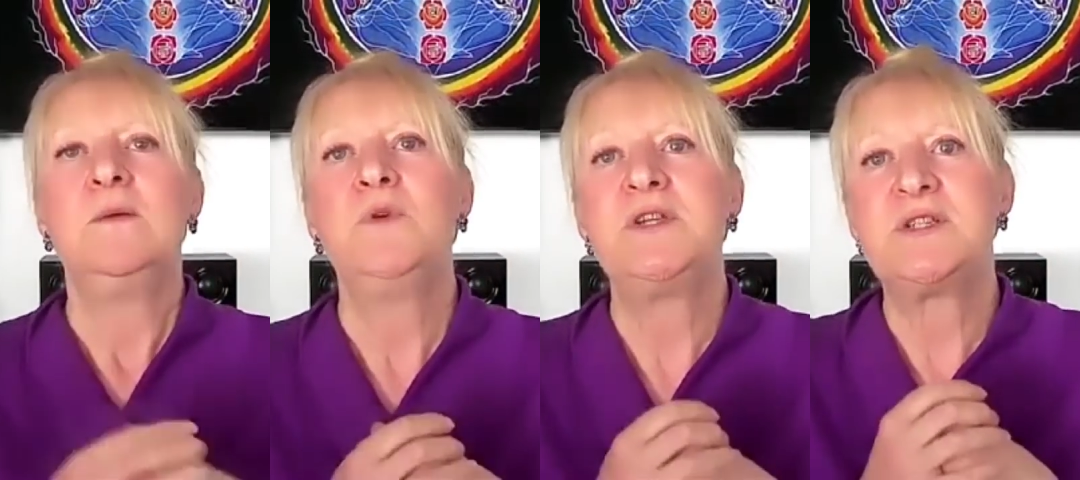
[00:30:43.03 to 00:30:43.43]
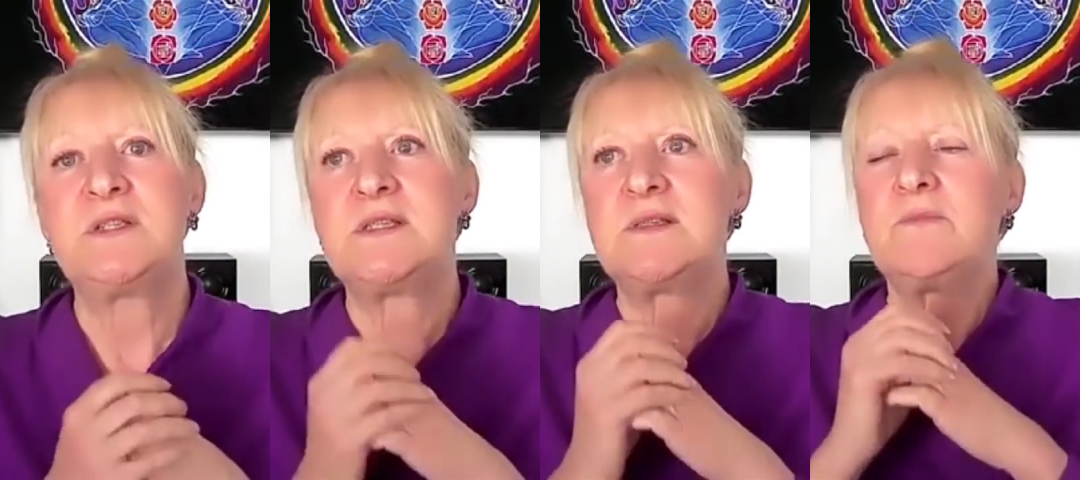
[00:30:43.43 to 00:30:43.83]
Which
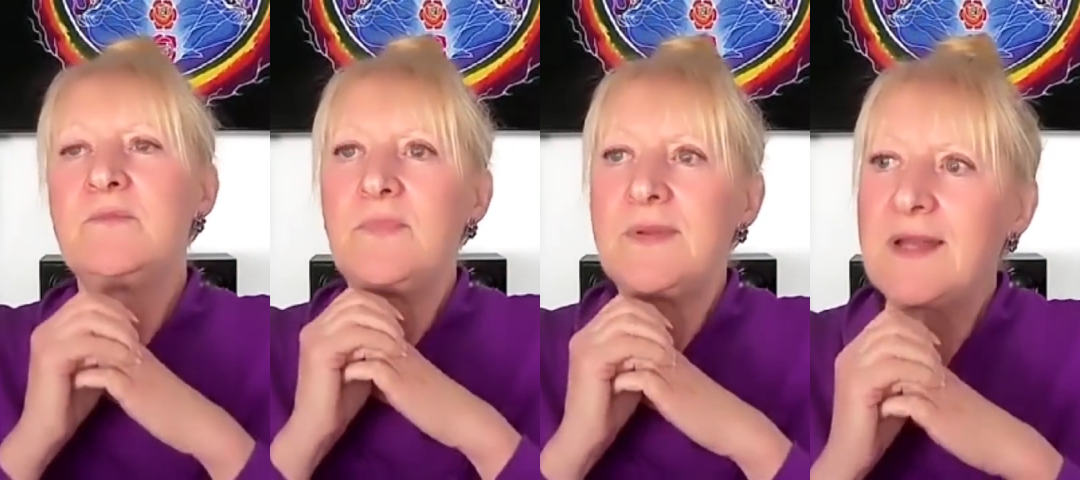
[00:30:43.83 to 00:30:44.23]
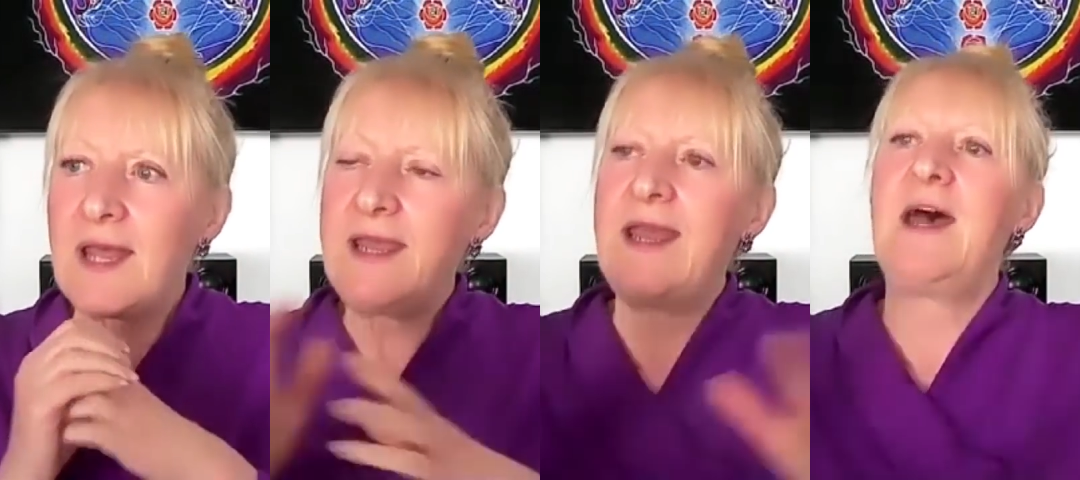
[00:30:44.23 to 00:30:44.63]

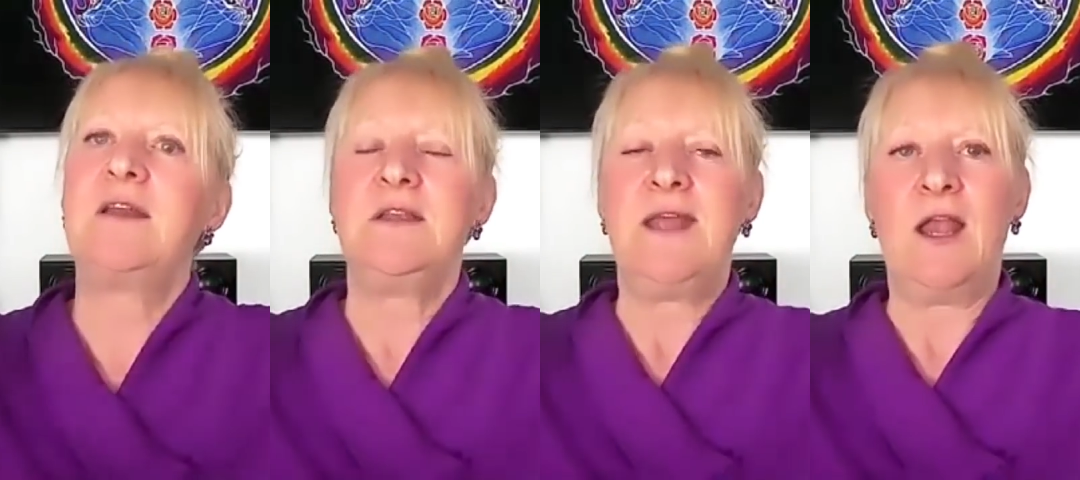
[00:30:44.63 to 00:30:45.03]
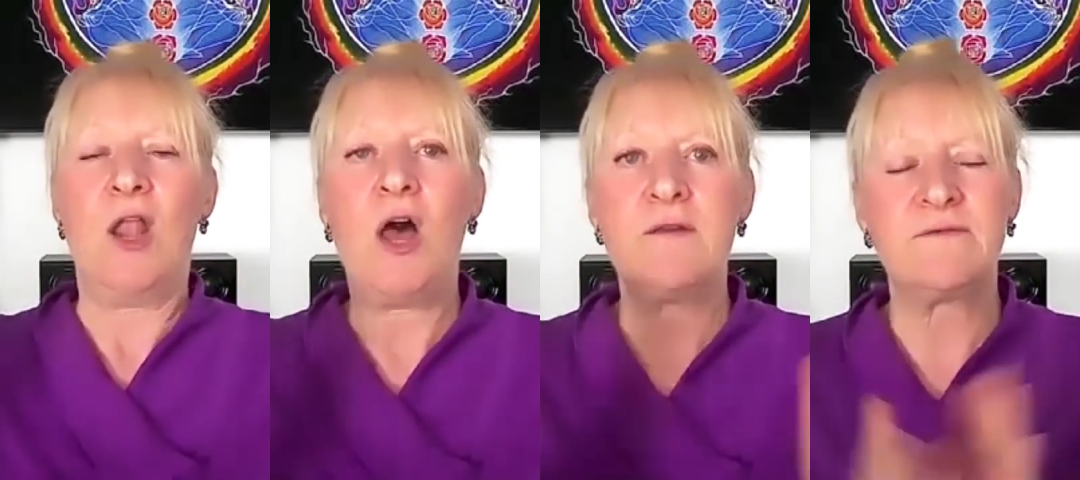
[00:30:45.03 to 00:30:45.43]
play out in our
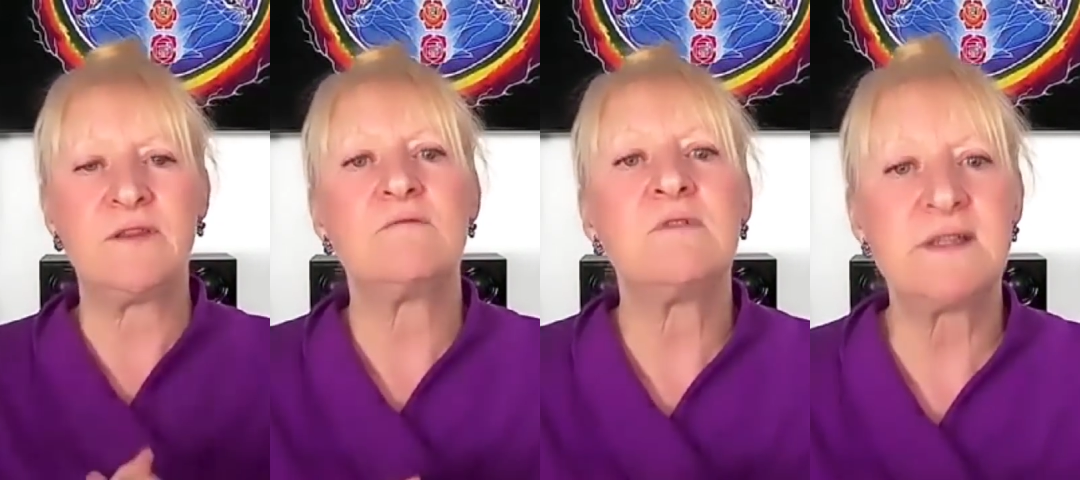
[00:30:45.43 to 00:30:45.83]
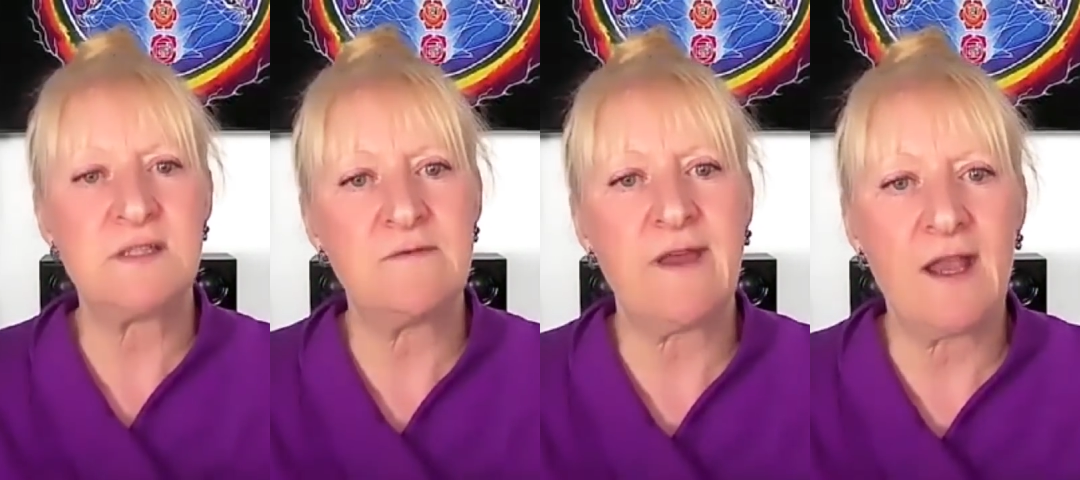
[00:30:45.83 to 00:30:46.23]
life for the
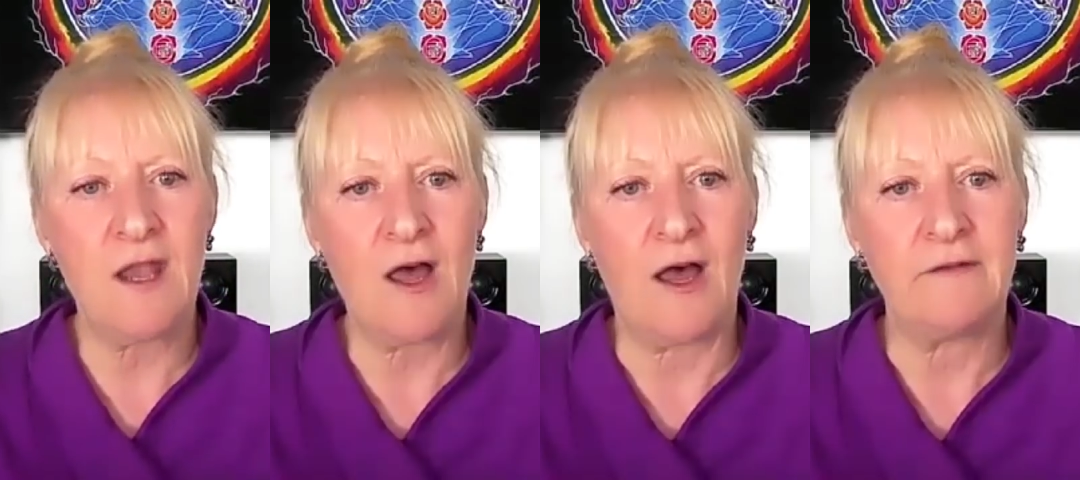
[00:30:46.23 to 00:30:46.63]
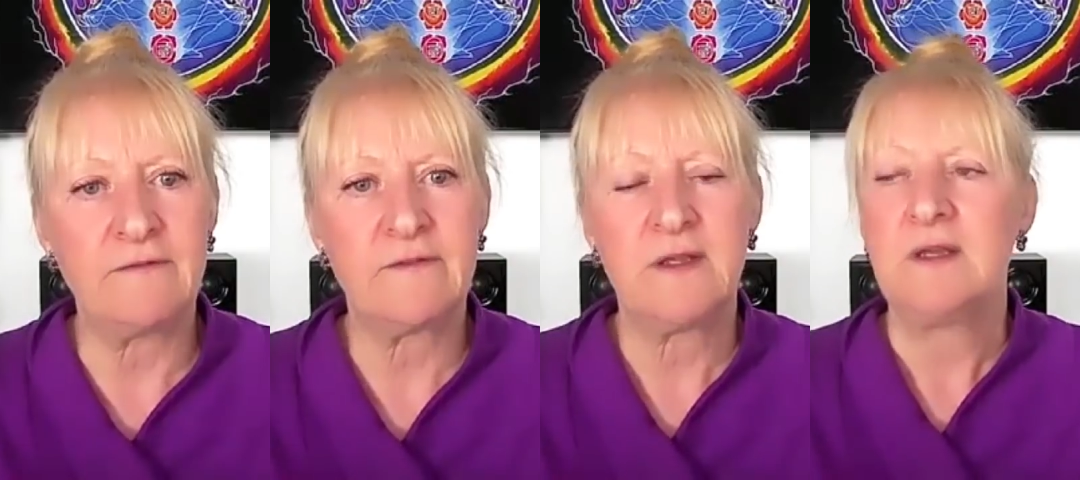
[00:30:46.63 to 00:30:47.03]
rest of our life.